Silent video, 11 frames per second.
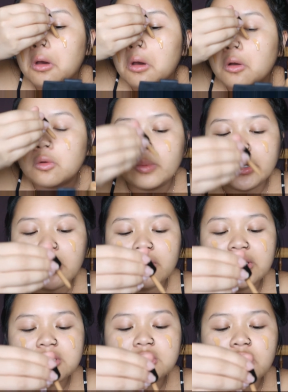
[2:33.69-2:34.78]
Oh my god,
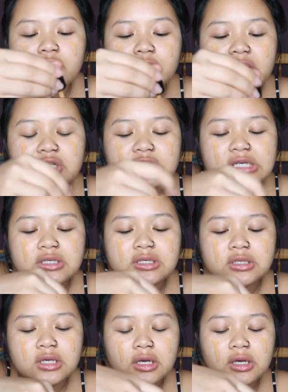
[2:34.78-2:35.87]
that is so runny, Jesus.
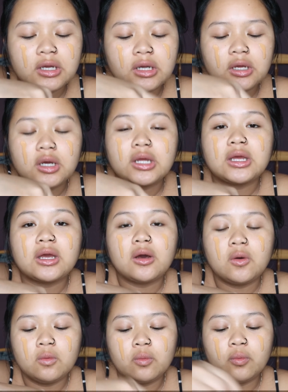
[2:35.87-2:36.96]

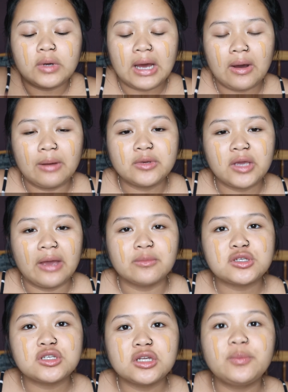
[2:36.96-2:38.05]
Oh wow, okay, I'm
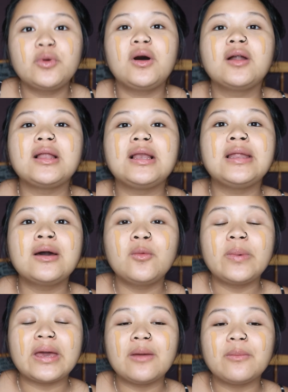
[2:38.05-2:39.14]
just gonna put on a little
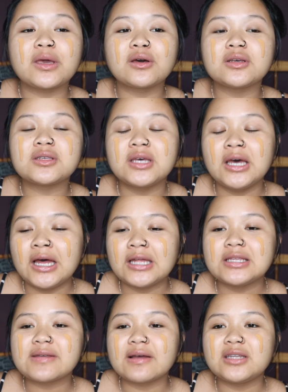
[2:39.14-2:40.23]
bit because
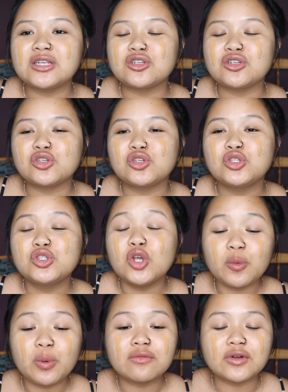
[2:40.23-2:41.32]
this foundation is
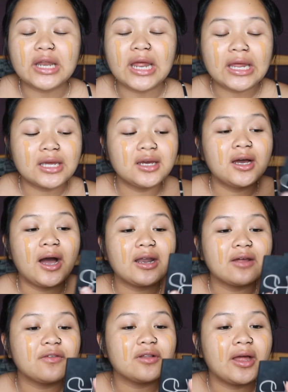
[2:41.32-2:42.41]
super runny and
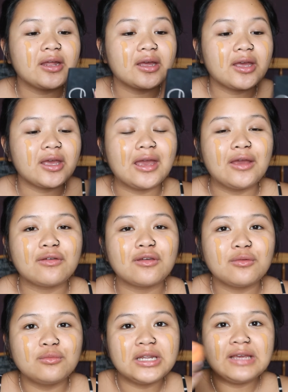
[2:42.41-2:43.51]
I feel like if
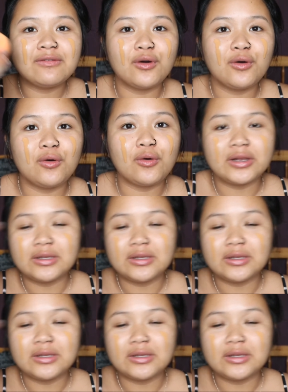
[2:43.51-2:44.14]
you leave it all,